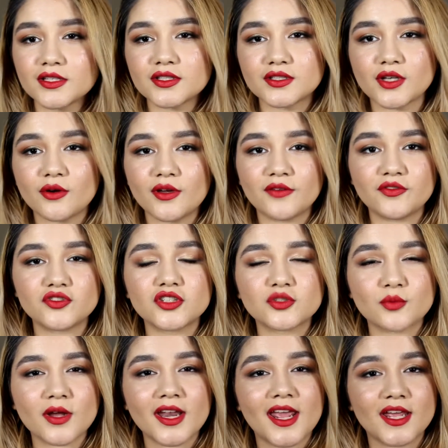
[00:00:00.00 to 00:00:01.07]
So if you
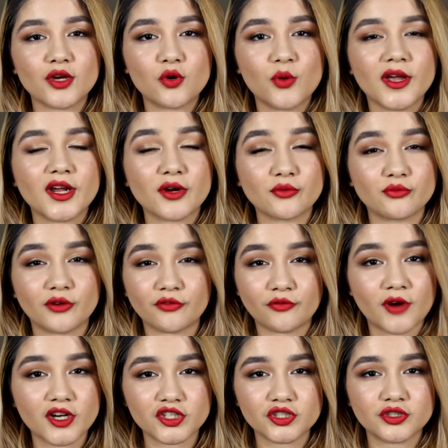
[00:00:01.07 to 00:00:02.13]
just want a quick
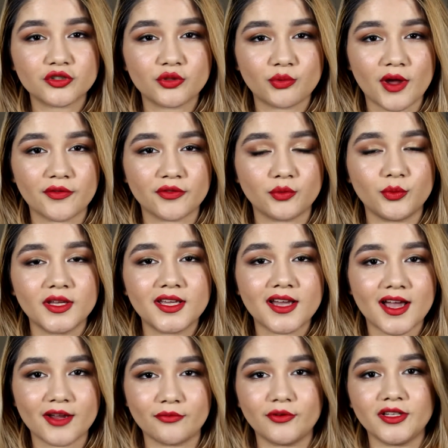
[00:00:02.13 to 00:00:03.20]
refresher throughout the week,
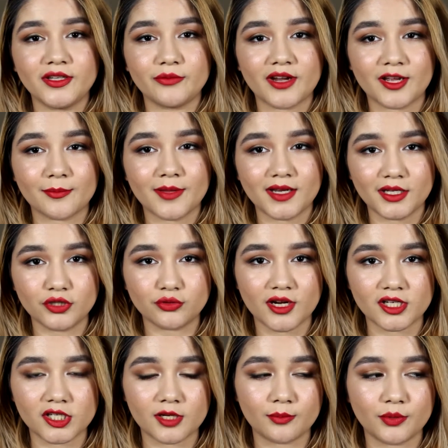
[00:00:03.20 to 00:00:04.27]
I really recommend a
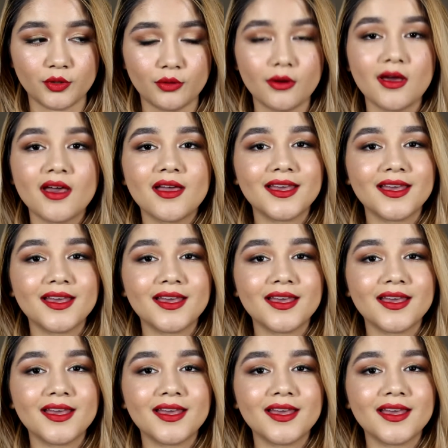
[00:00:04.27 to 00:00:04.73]
dry shampoo.